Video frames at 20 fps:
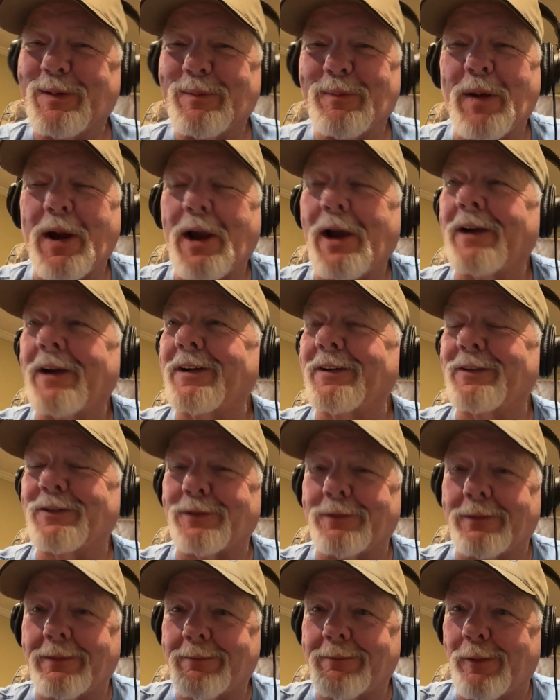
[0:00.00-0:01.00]
Americans
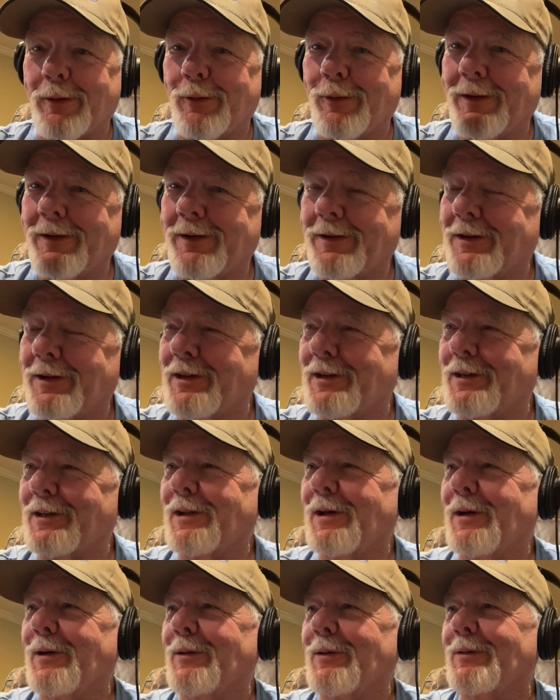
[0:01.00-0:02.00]
are boy, they're
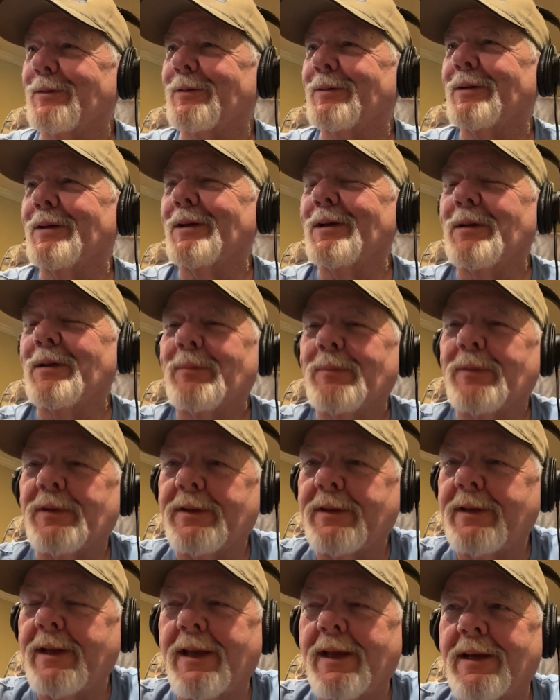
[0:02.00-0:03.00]
gun ho.
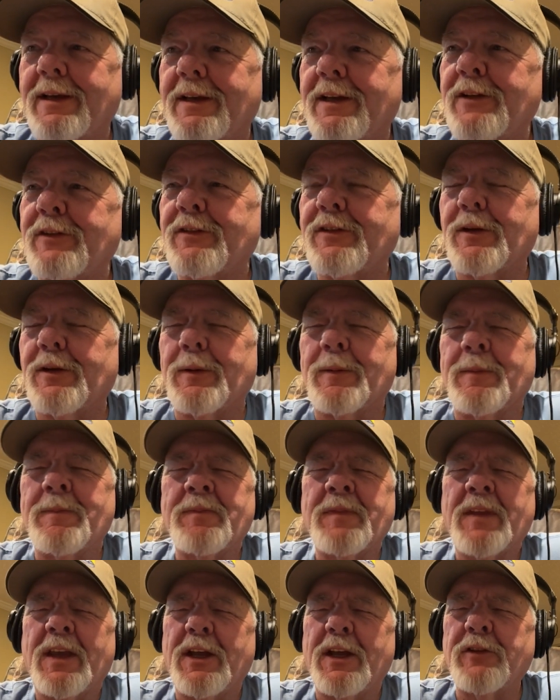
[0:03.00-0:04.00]
But yeah, it's
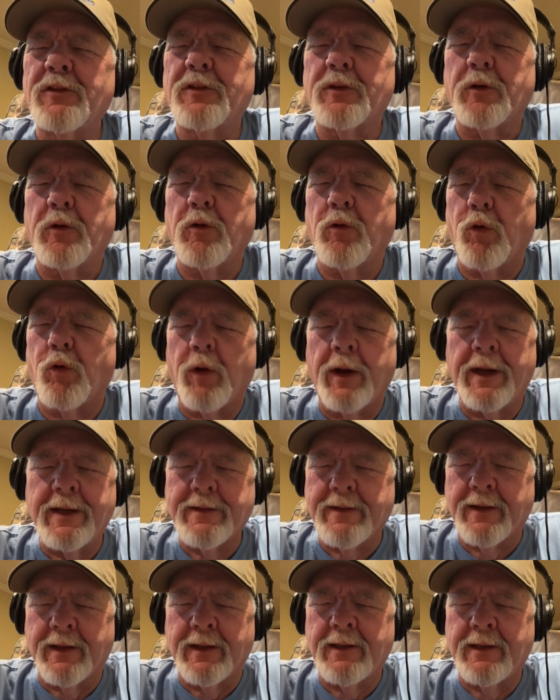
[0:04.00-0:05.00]
a
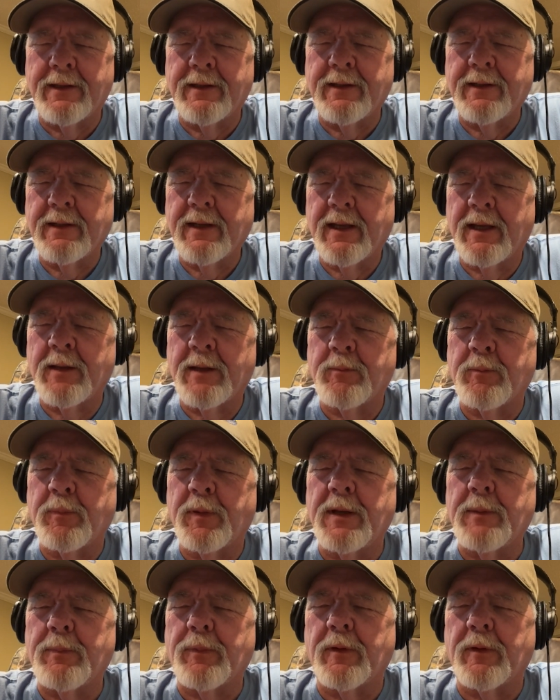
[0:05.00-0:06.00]
great thing, and
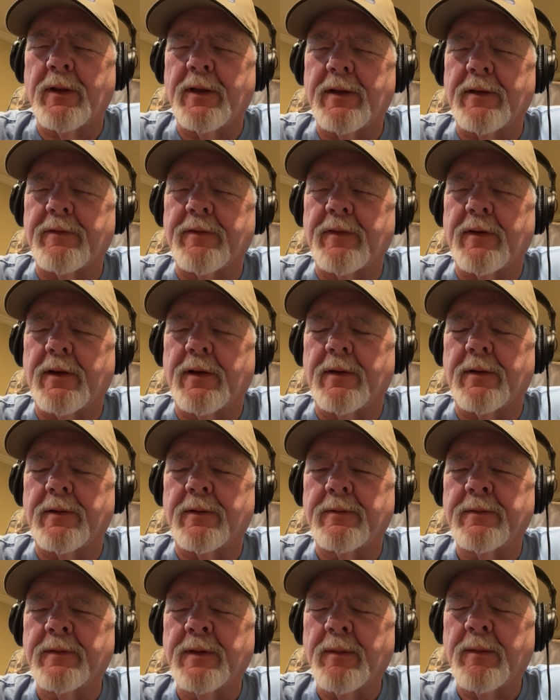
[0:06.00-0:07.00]
people have
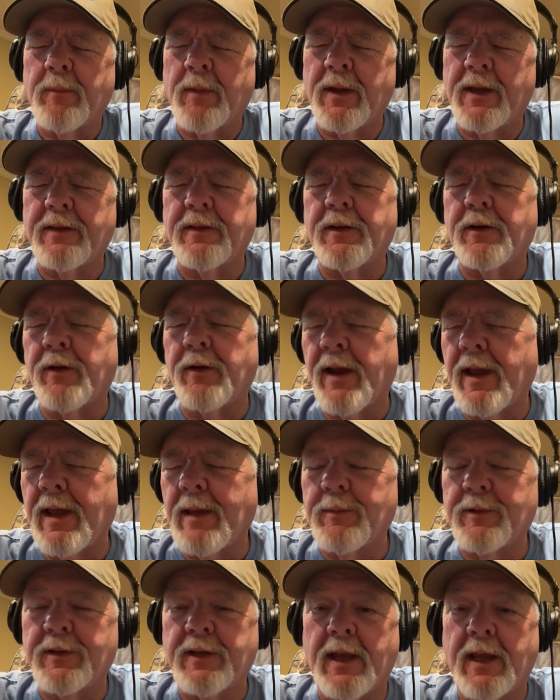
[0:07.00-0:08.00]
made their
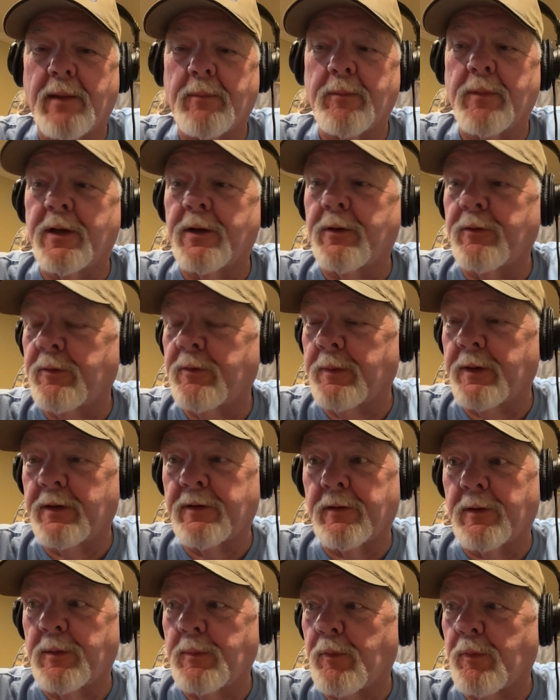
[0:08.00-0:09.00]
habitat better,
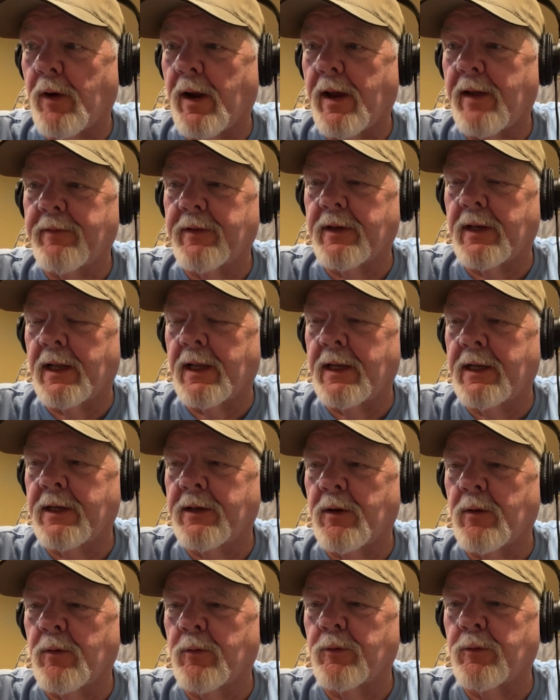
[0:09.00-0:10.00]
especially private
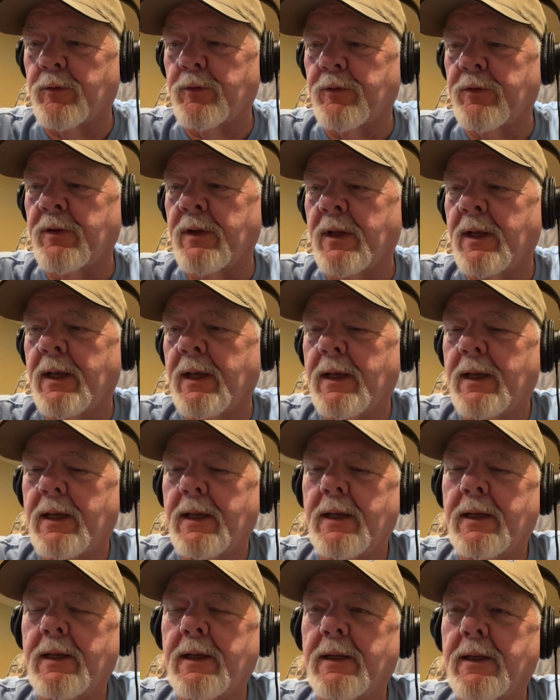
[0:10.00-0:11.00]
landowners.
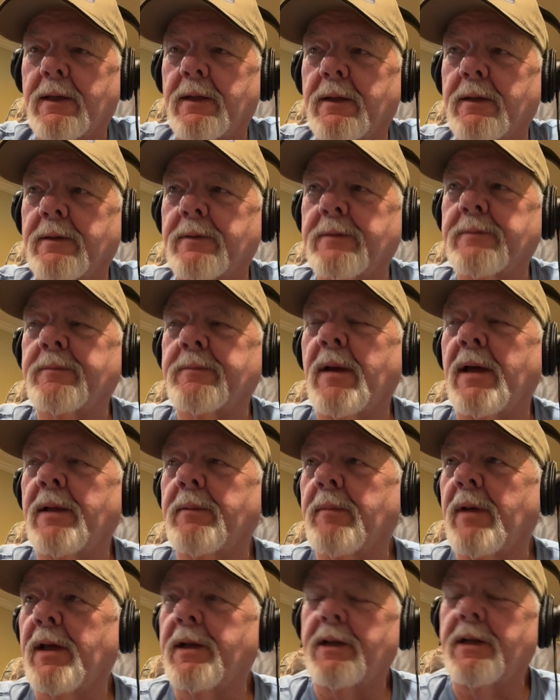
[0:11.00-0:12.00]
And
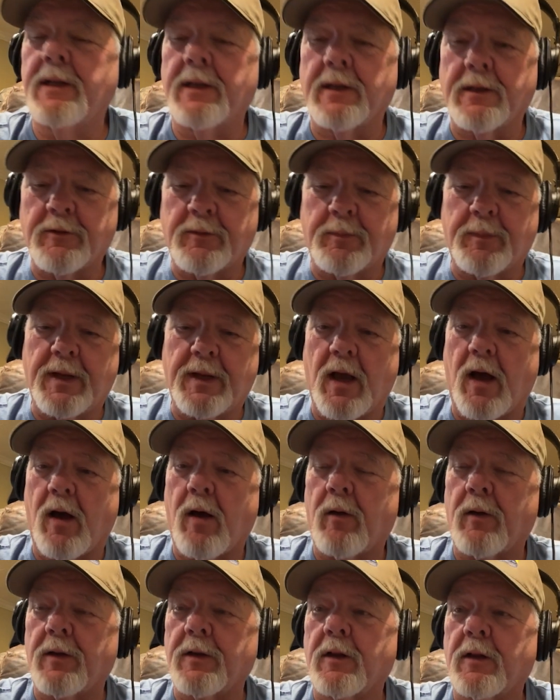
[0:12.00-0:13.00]
my deal is be
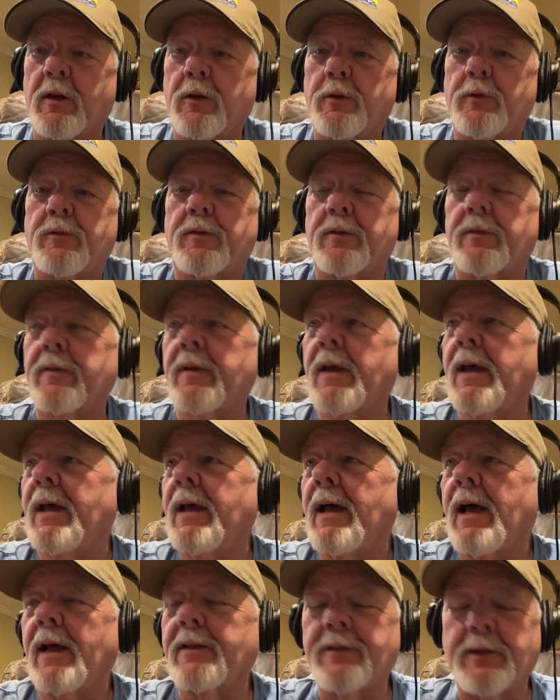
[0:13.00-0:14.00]
all inclusive.
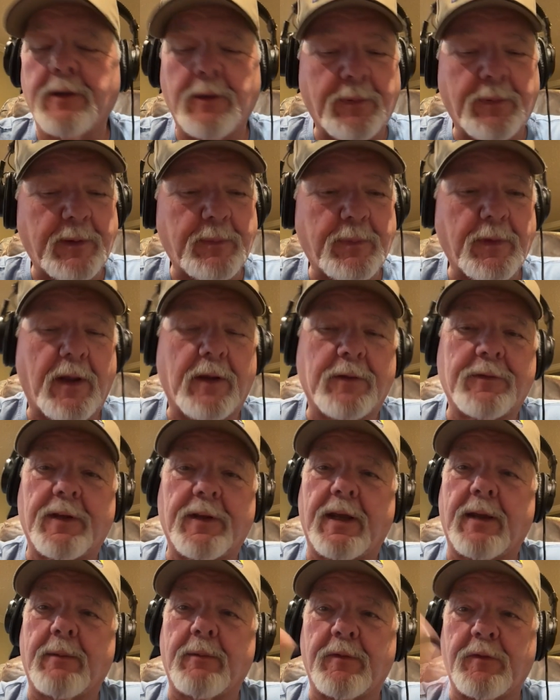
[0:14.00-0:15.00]
I tell people all the
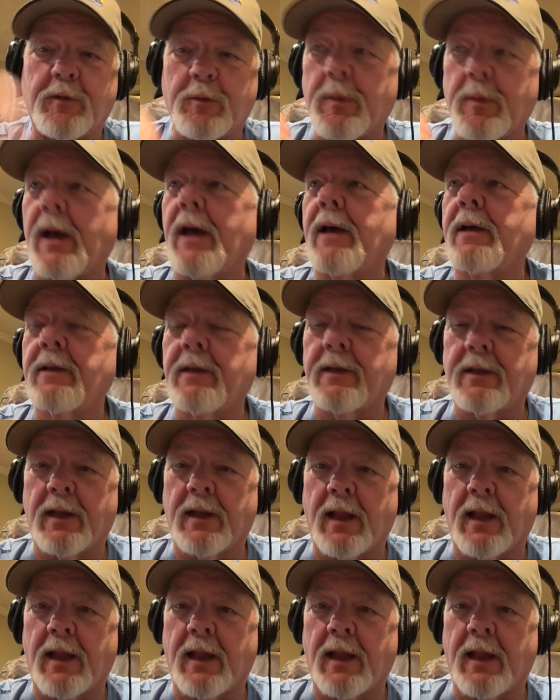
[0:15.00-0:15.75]
time, if you buy a hunting